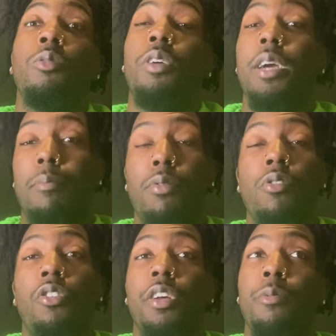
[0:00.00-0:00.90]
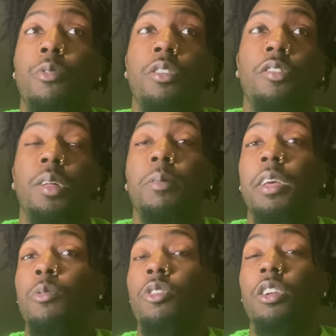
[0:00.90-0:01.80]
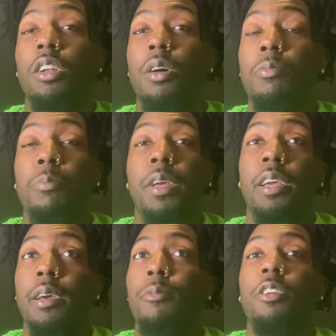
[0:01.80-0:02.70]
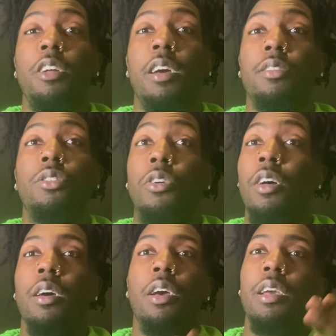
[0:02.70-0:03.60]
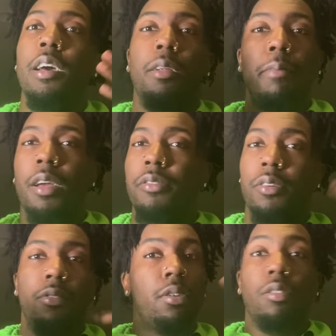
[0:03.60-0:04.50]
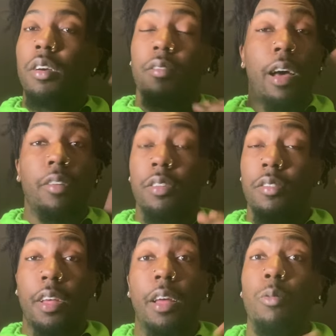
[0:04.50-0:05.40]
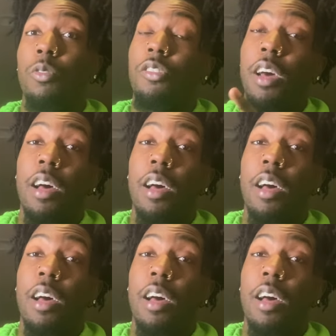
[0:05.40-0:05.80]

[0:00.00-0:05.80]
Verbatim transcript: When he got bored or he wanted something, he wanted a dopamine hit, what did he have to do? He had to make his own little TikToks in his head, which